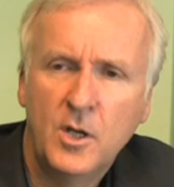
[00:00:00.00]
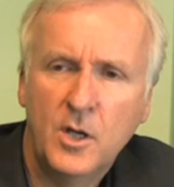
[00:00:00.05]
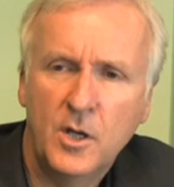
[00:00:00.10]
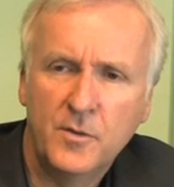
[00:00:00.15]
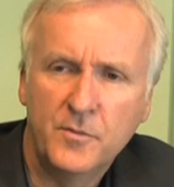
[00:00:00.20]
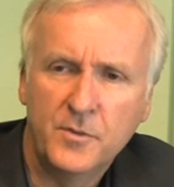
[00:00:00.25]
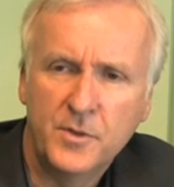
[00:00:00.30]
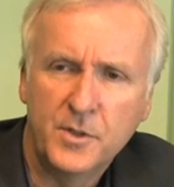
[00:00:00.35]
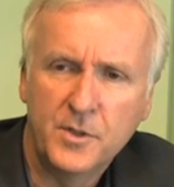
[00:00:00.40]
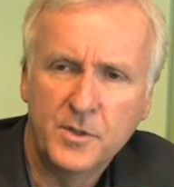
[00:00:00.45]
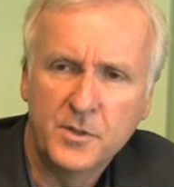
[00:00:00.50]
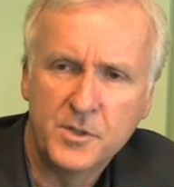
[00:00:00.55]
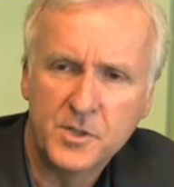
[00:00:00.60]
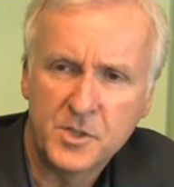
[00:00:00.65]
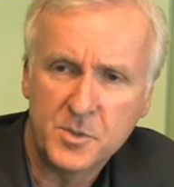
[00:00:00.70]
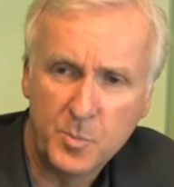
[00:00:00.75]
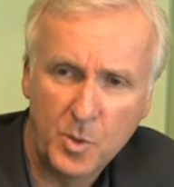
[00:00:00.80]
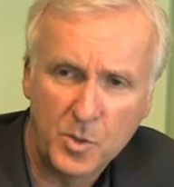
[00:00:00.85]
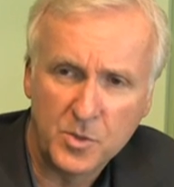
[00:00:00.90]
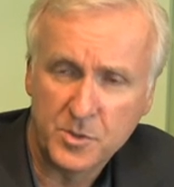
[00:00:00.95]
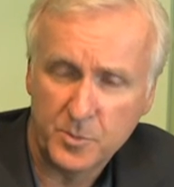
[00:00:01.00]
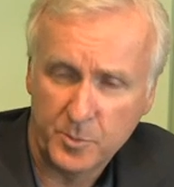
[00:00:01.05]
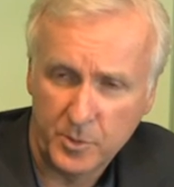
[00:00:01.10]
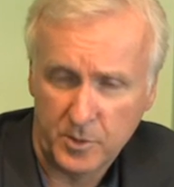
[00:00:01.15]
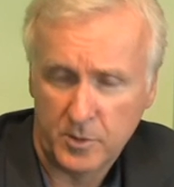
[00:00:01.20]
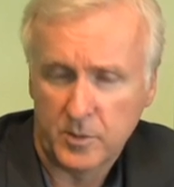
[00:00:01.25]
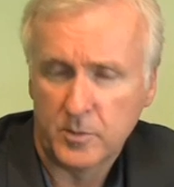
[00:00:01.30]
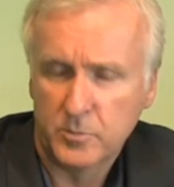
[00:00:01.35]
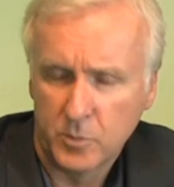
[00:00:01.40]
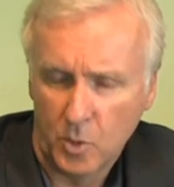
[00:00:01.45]
of the
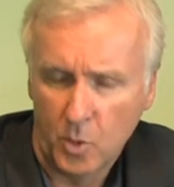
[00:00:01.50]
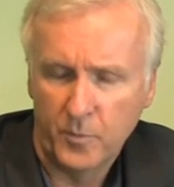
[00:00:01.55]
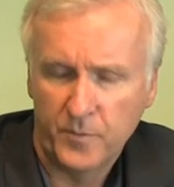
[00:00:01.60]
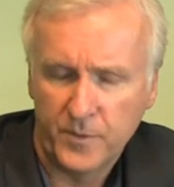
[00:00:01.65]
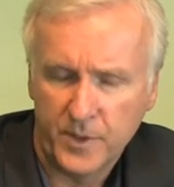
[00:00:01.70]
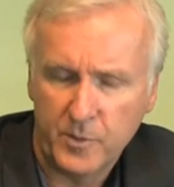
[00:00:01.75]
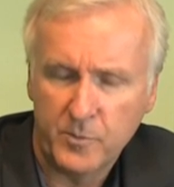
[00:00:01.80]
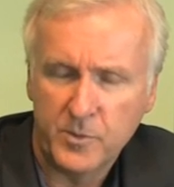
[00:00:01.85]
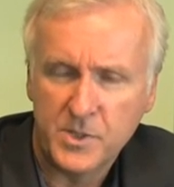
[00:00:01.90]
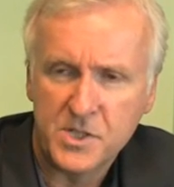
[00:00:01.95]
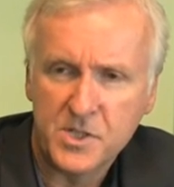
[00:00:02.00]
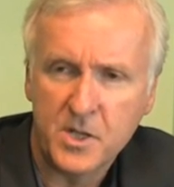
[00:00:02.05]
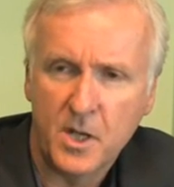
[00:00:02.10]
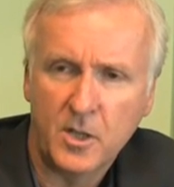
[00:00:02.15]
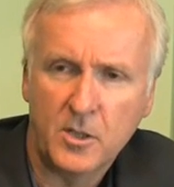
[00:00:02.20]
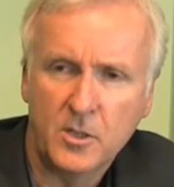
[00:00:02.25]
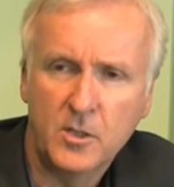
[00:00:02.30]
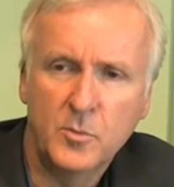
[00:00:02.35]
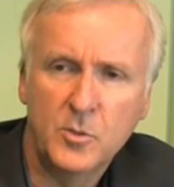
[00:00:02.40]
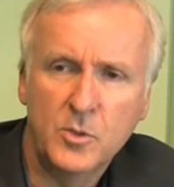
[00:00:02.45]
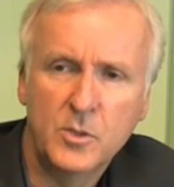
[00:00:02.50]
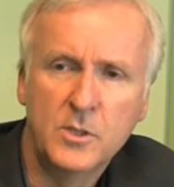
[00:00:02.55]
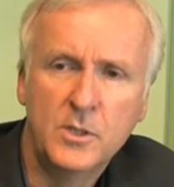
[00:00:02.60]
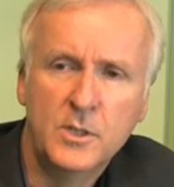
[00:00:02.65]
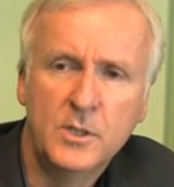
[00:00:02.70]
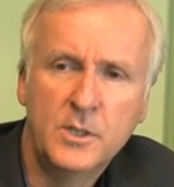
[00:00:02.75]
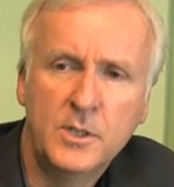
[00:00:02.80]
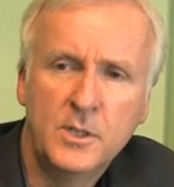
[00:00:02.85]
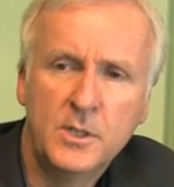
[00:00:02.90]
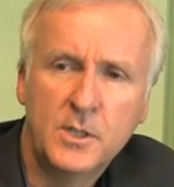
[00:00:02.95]
disposable or hopefully recyclable
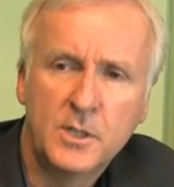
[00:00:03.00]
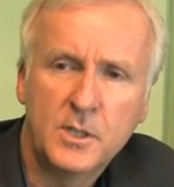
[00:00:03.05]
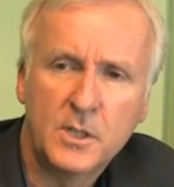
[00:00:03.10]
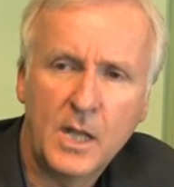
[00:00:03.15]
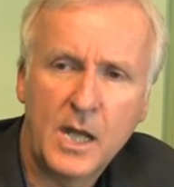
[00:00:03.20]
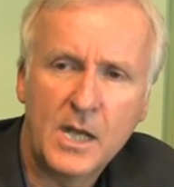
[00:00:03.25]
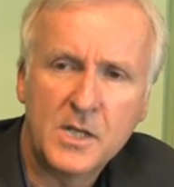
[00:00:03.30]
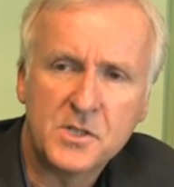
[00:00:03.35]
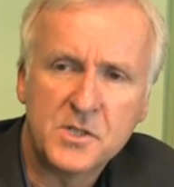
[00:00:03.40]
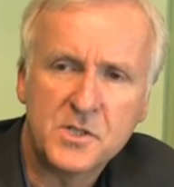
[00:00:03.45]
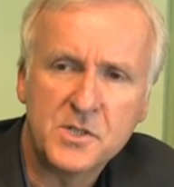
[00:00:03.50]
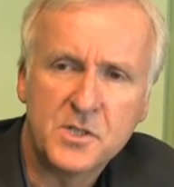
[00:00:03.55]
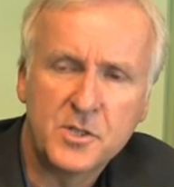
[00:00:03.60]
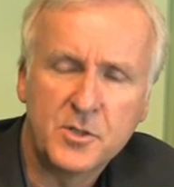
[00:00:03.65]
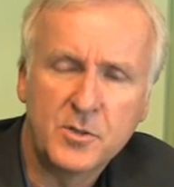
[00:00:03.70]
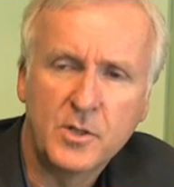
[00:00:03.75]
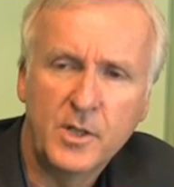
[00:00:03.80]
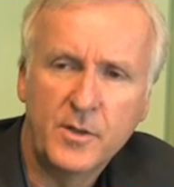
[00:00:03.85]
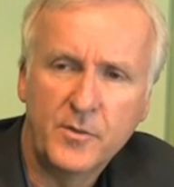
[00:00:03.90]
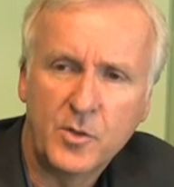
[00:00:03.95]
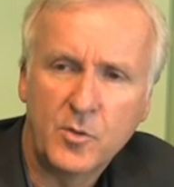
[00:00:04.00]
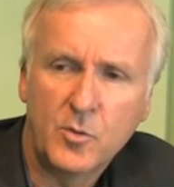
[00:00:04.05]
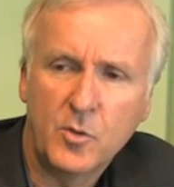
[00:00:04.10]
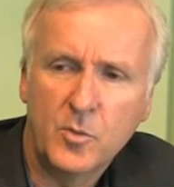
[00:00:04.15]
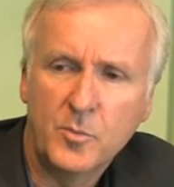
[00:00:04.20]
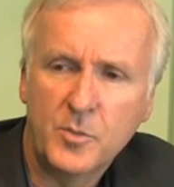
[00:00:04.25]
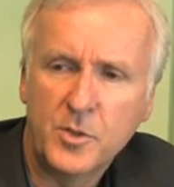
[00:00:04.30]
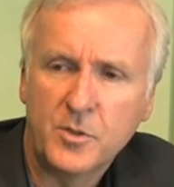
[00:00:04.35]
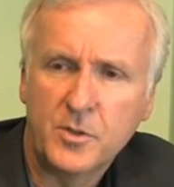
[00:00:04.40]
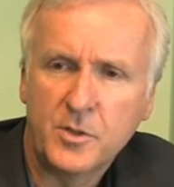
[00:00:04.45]
glasses in your living
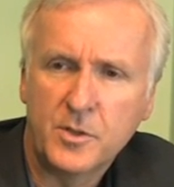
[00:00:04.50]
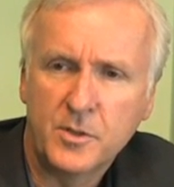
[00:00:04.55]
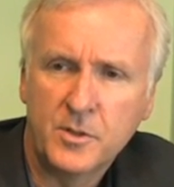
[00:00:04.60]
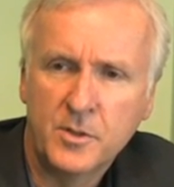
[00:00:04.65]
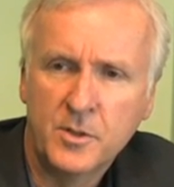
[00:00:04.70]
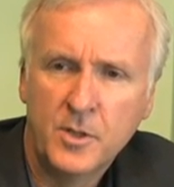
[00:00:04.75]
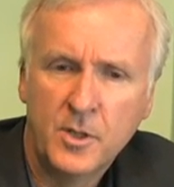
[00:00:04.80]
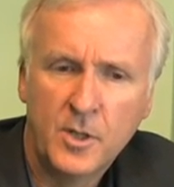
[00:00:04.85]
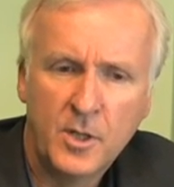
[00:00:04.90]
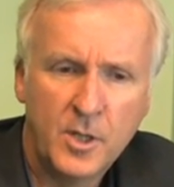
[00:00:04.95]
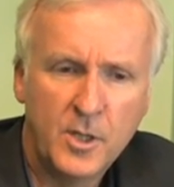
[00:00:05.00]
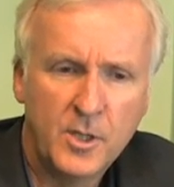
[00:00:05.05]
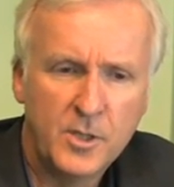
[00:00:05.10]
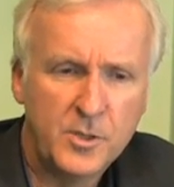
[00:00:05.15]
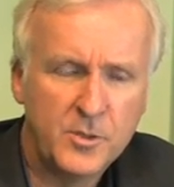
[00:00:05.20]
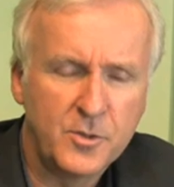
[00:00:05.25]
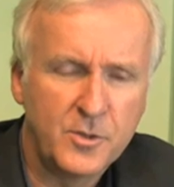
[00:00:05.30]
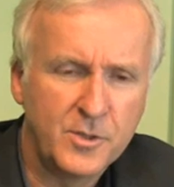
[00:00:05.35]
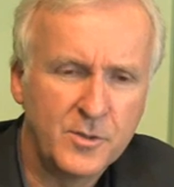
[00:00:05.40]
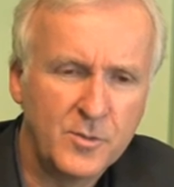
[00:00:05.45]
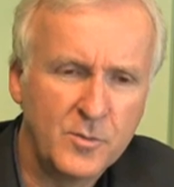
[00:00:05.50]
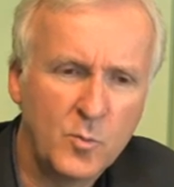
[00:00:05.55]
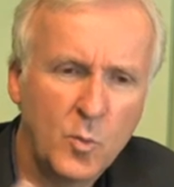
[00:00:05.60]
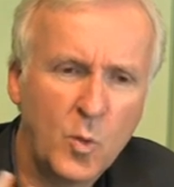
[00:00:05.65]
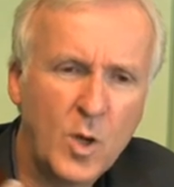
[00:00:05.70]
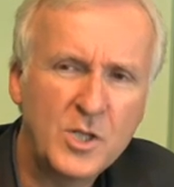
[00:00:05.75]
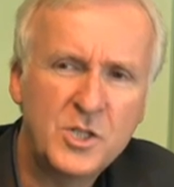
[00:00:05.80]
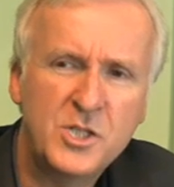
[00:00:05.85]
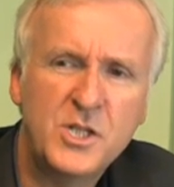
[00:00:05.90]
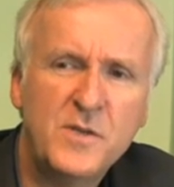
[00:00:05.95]
room, you can
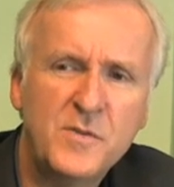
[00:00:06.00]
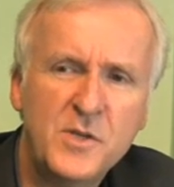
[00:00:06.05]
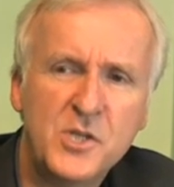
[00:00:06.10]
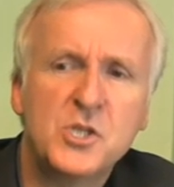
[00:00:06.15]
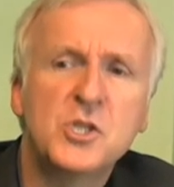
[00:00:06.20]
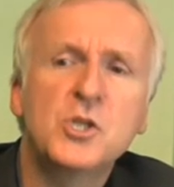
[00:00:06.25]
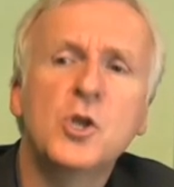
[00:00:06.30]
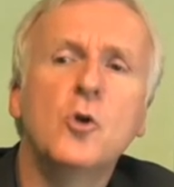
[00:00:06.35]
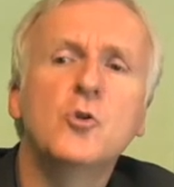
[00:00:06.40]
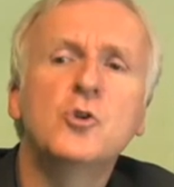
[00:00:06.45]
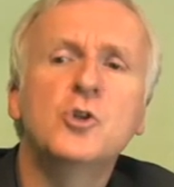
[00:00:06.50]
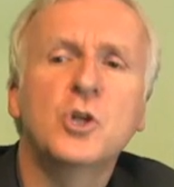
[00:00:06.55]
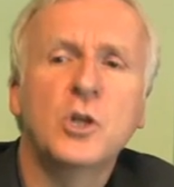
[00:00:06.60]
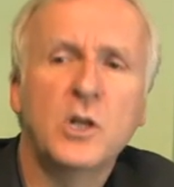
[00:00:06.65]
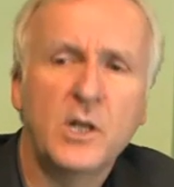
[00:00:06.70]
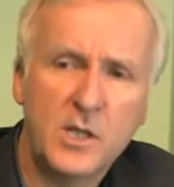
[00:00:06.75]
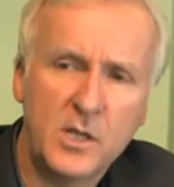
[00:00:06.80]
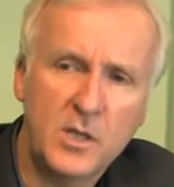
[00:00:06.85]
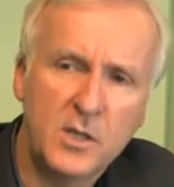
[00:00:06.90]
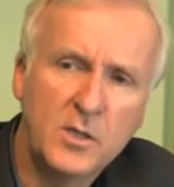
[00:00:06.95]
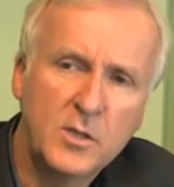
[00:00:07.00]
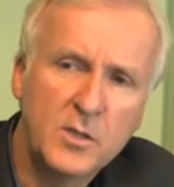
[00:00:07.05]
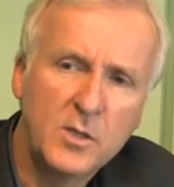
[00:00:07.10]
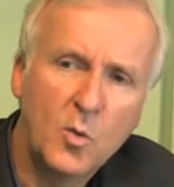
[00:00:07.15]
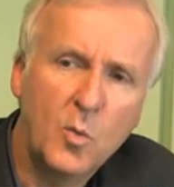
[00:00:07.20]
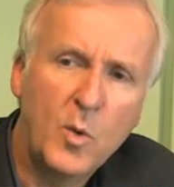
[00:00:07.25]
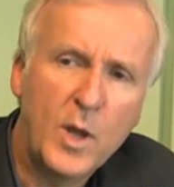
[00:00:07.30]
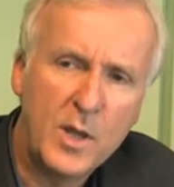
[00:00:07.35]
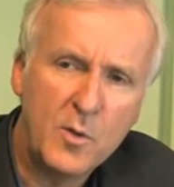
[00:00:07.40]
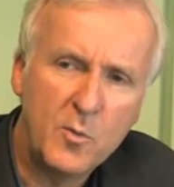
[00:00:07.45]
watch TV socially
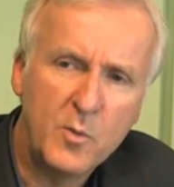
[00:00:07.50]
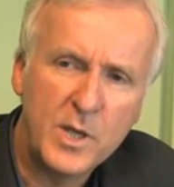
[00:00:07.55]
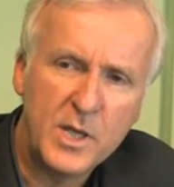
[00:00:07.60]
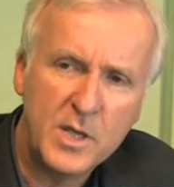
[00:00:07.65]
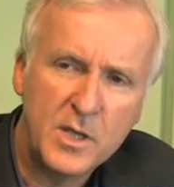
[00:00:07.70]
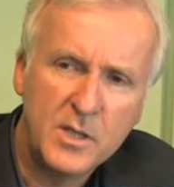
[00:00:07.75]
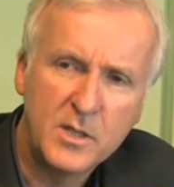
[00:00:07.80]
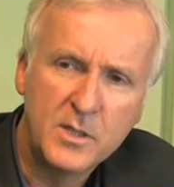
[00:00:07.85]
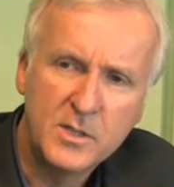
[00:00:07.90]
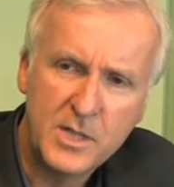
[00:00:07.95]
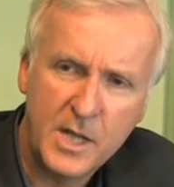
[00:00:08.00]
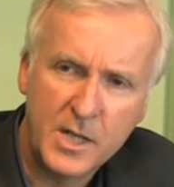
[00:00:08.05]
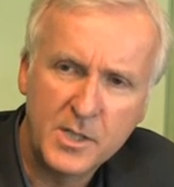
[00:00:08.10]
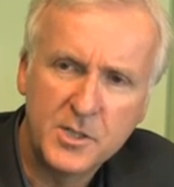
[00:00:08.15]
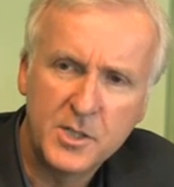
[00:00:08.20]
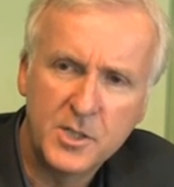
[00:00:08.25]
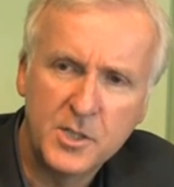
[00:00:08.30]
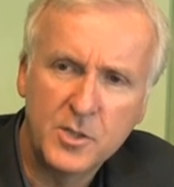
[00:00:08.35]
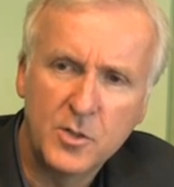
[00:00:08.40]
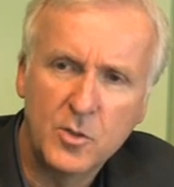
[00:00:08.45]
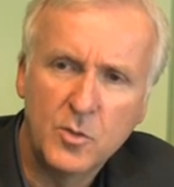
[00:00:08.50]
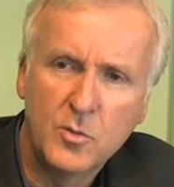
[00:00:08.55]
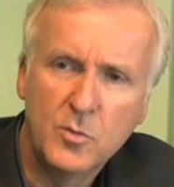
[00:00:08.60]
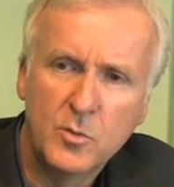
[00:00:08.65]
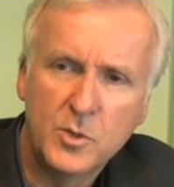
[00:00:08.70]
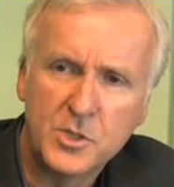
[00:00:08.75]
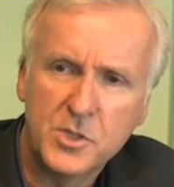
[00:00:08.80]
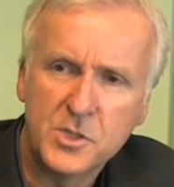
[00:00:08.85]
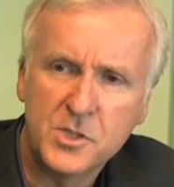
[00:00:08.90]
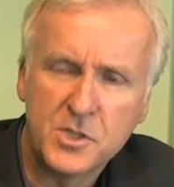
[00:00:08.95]
the way we tend to do,
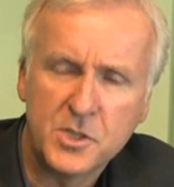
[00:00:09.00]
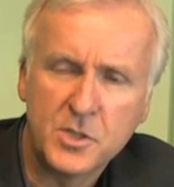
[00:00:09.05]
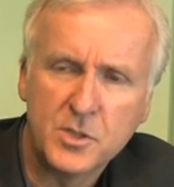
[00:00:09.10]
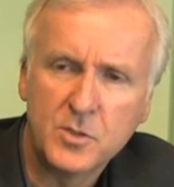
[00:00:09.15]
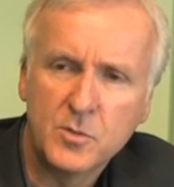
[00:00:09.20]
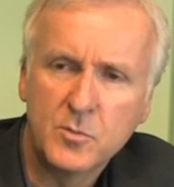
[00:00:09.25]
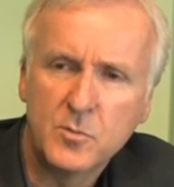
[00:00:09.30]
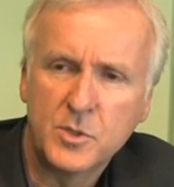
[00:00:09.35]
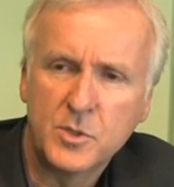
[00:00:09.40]
which is in